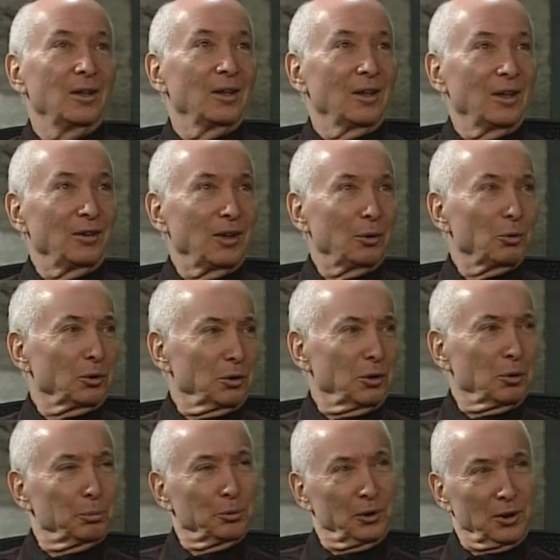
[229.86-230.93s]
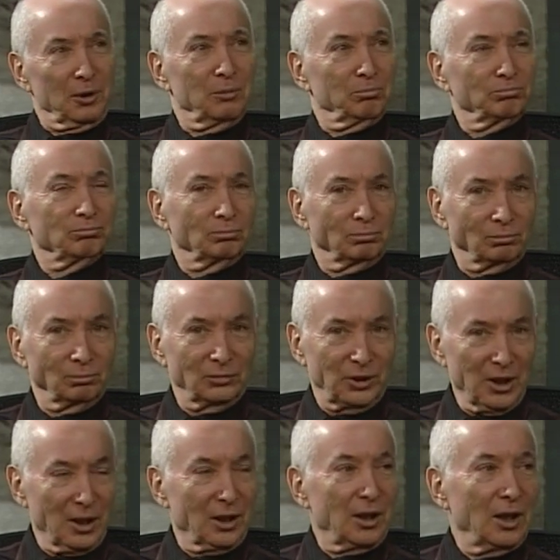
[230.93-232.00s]
And they were, pretty
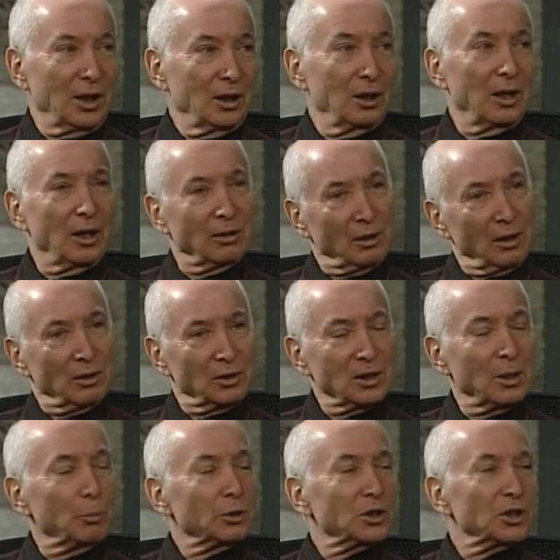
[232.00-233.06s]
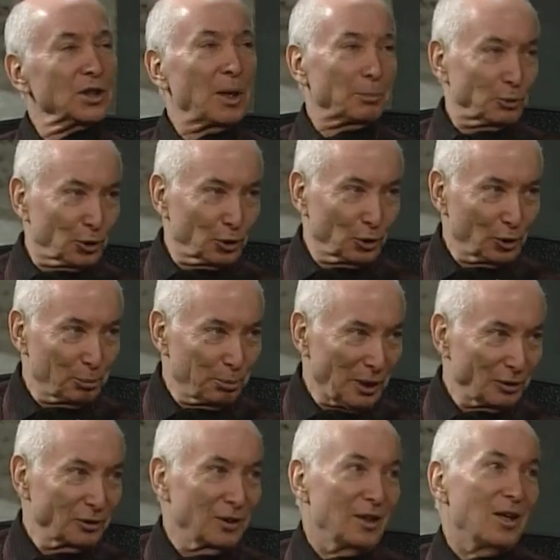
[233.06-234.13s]
dedicated and somewhat skeptical
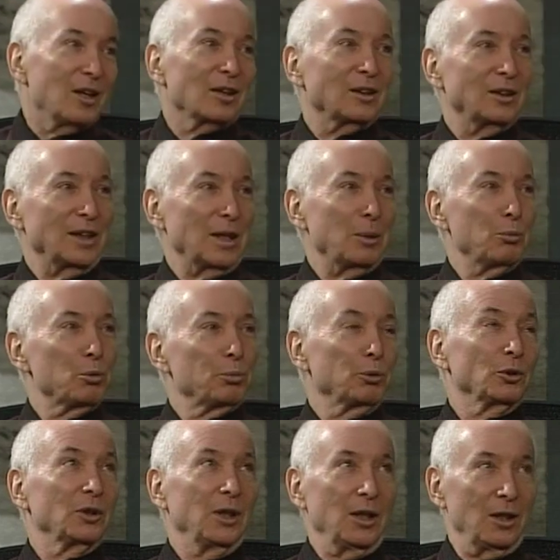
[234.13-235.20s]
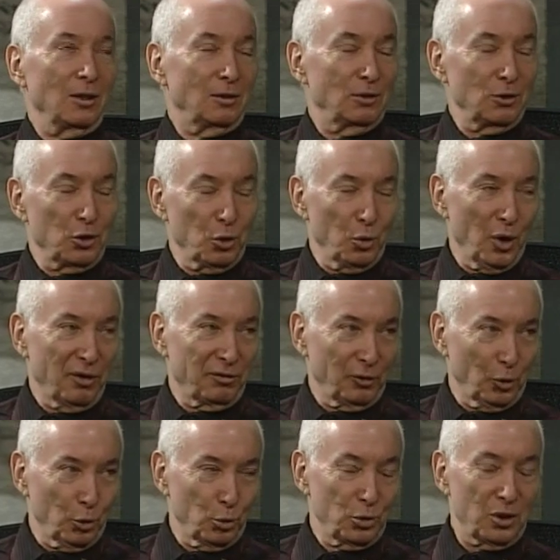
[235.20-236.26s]
about claims pertaining to
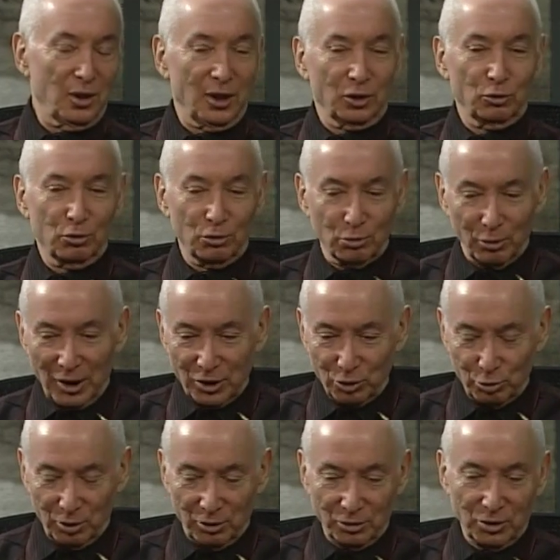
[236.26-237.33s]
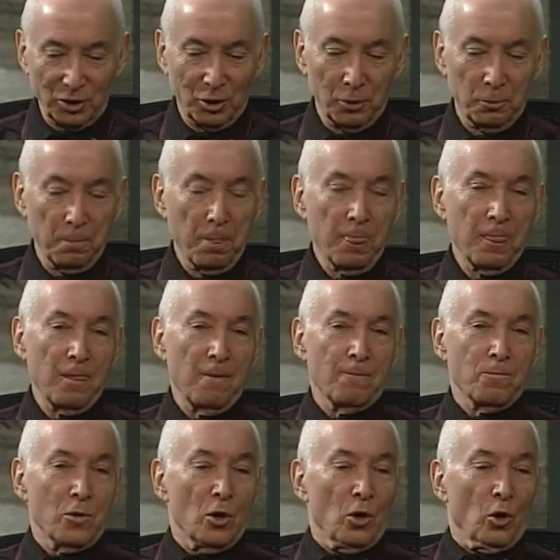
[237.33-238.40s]
UFOs and extraterrestrials. So
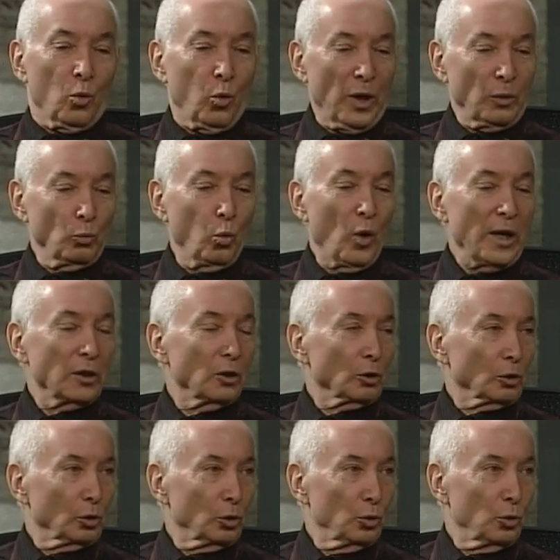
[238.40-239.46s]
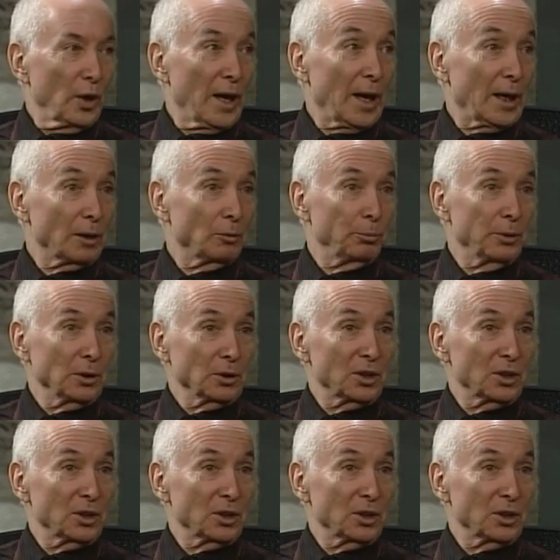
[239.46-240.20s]
when Wendell, who had been